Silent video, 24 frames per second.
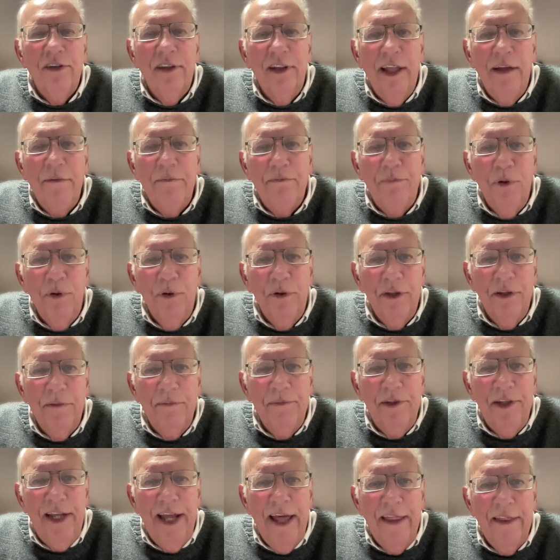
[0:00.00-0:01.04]
and they brought them
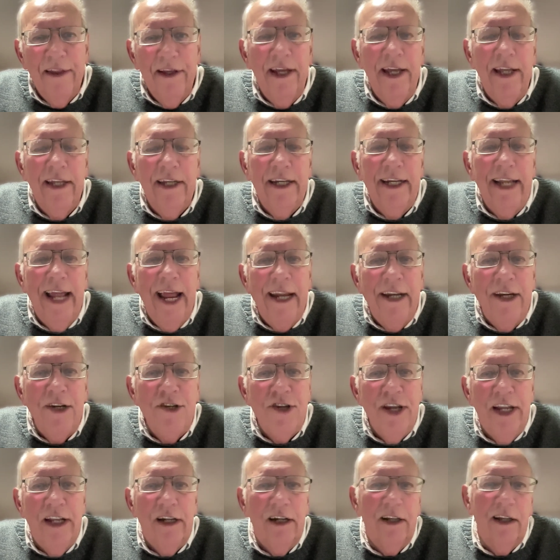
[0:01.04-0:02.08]
together in an
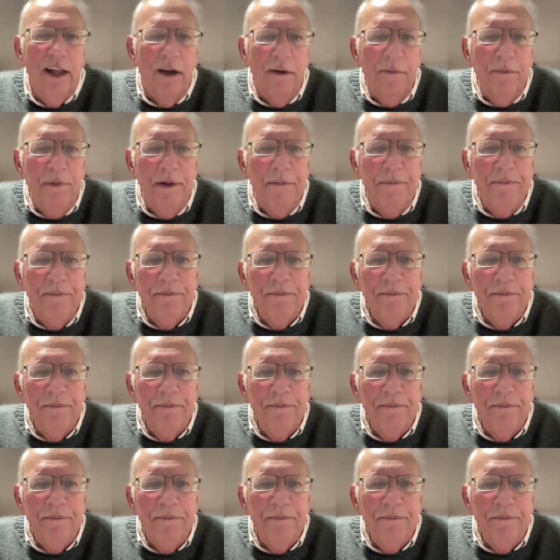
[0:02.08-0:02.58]
energy club,